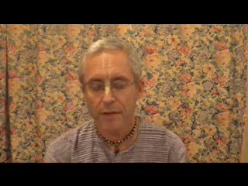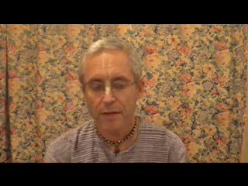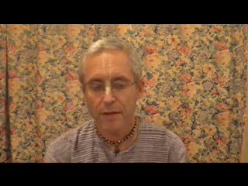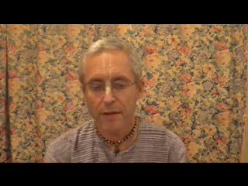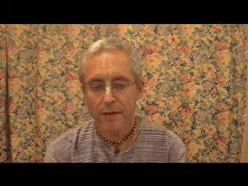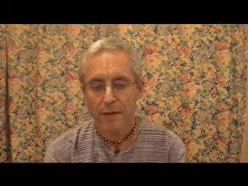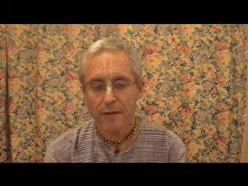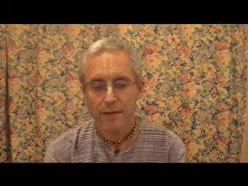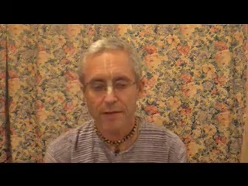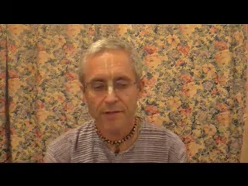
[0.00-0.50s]

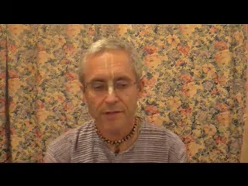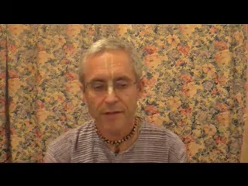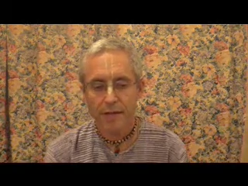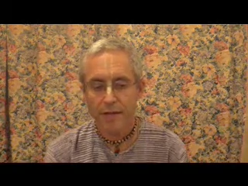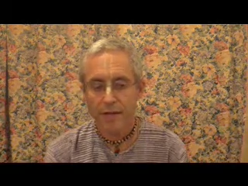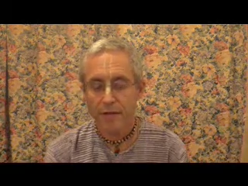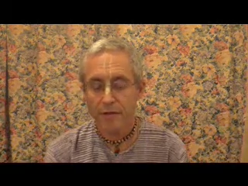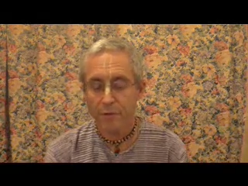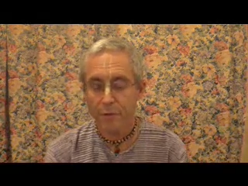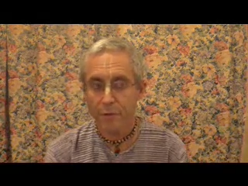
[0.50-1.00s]
I sent
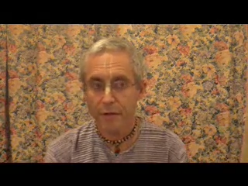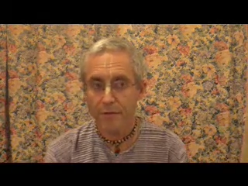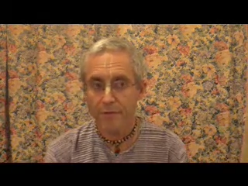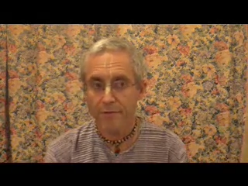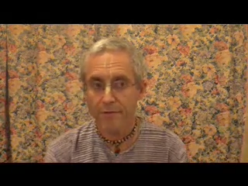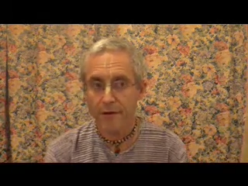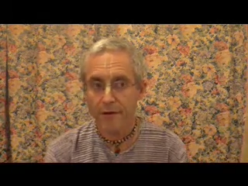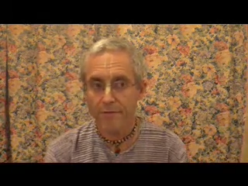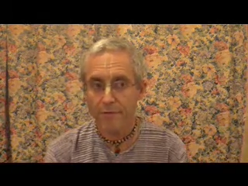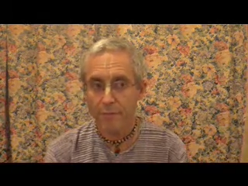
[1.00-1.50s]
out
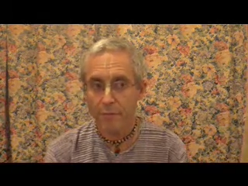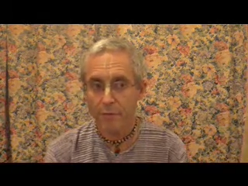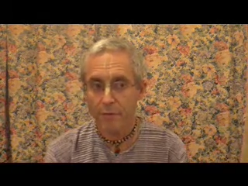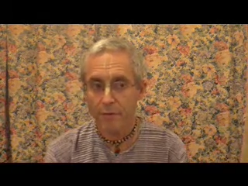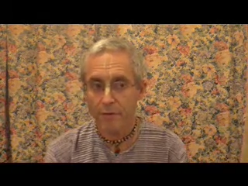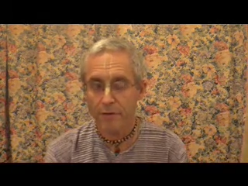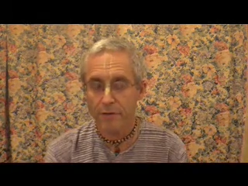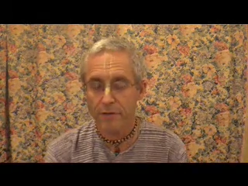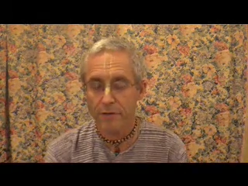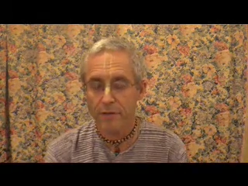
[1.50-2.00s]
25
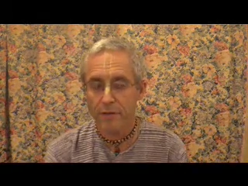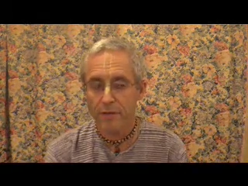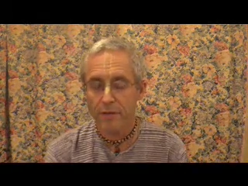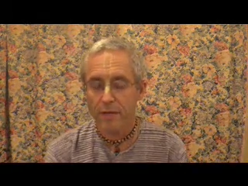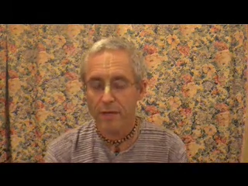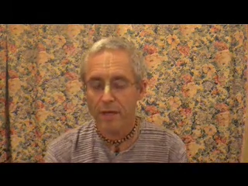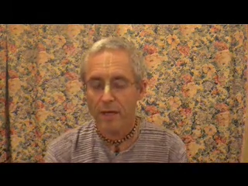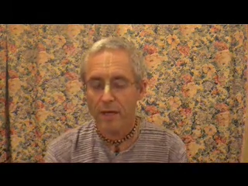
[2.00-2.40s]
books,